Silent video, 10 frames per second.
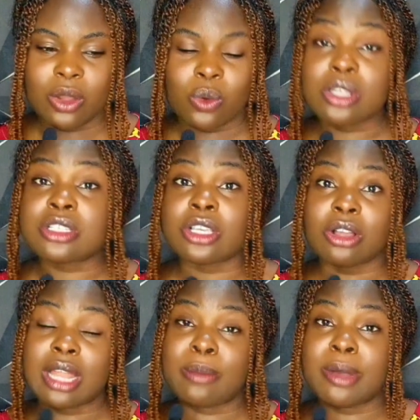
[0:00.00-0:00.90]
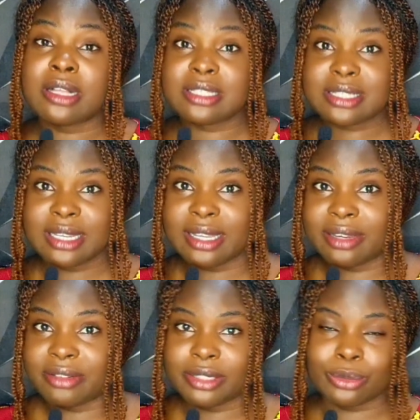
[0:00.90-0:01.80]
about the
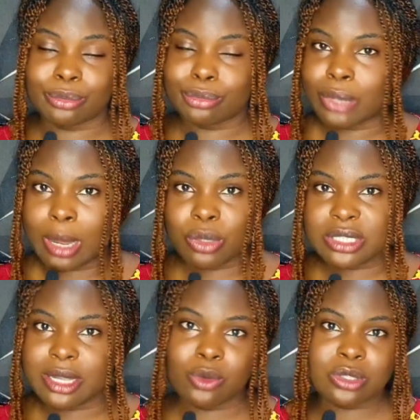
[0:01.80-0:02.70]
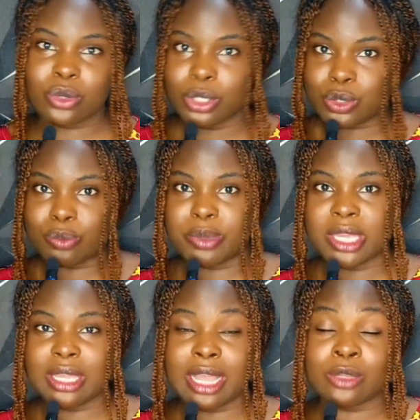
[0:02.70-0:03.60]
salary, how much I was going to
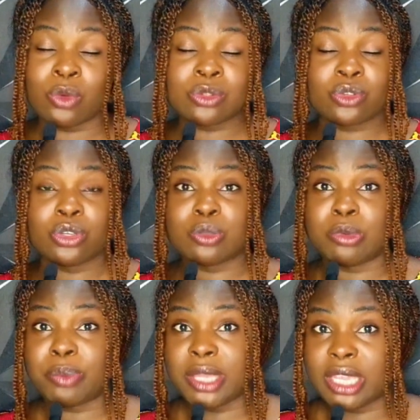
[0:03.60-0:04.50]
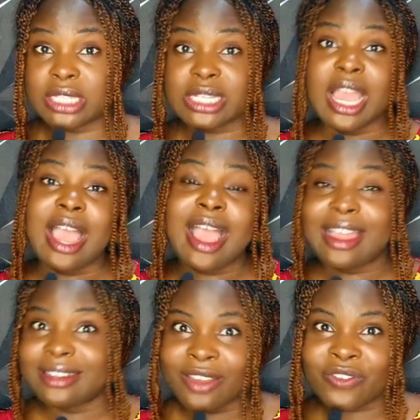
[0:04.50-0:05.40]
pay, I was going to be paid
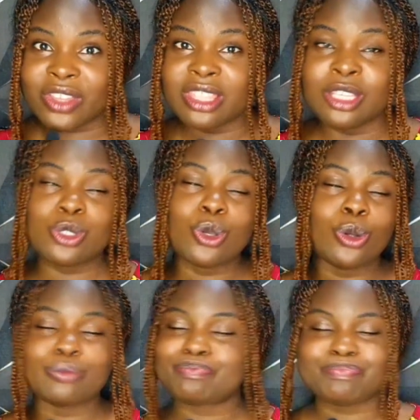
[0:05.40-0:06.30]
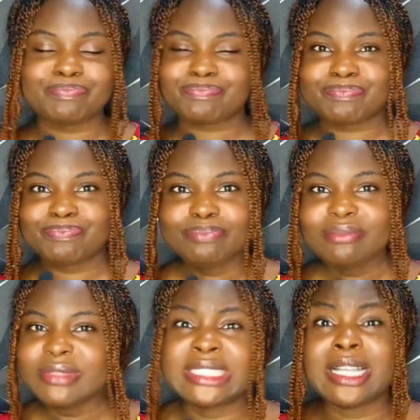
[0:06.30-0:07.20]
and everything. So
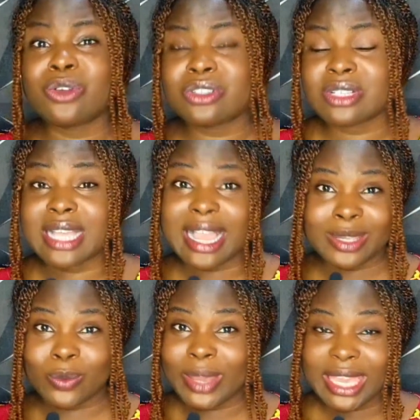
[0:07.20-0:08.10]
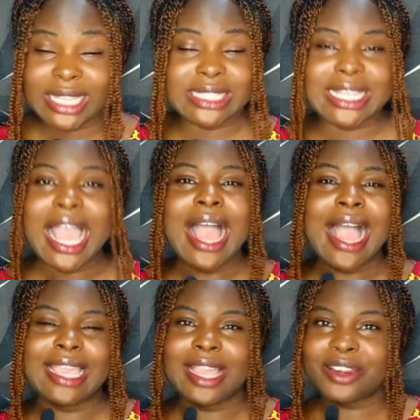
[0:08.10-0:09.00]
that was just how it went.
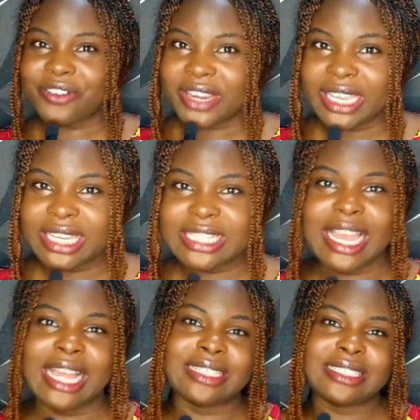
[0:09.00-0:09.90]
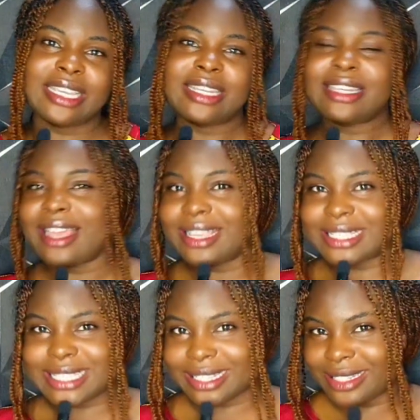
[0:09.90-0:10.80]
I agreed and then I
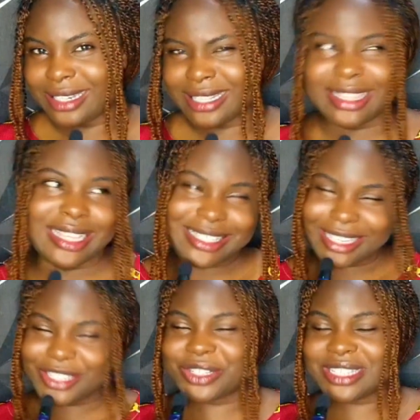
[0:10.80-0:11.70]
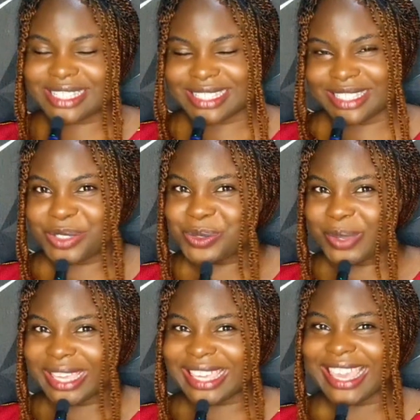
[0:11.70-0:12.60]
started. I started just this
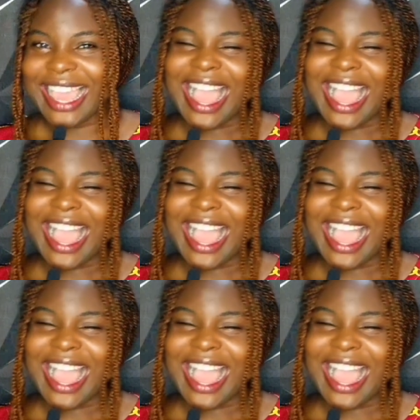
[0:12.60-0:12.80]
week